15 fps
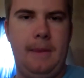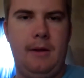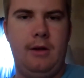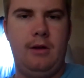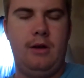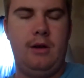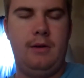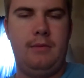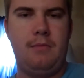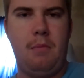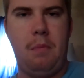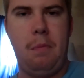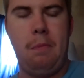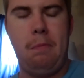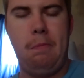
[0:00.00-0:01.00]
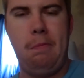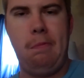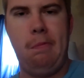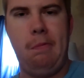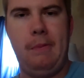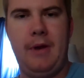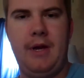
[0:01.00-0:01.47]
Uh,
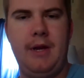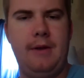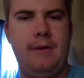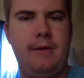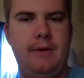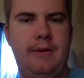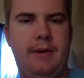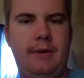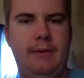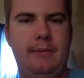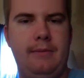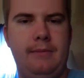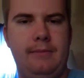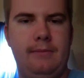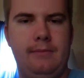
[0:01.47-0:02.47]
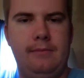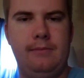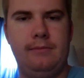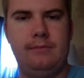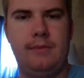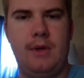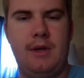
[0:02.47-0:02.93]
any others?
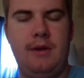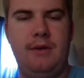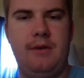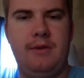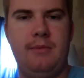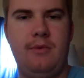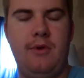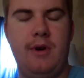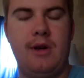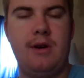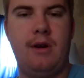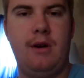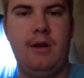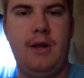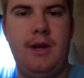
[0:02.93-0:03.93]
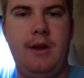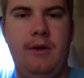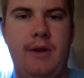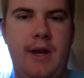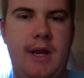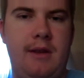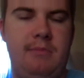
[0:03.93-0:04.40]
I know there's more. Carlito,
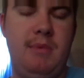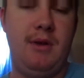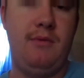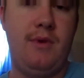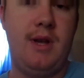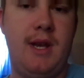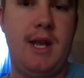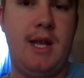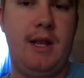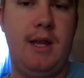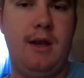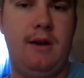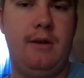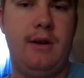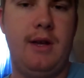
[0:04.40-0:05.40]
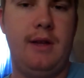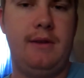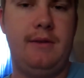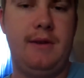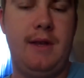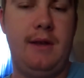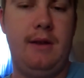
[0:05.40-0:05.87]
NSP1, Ali
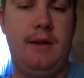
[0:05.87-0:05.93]
RX.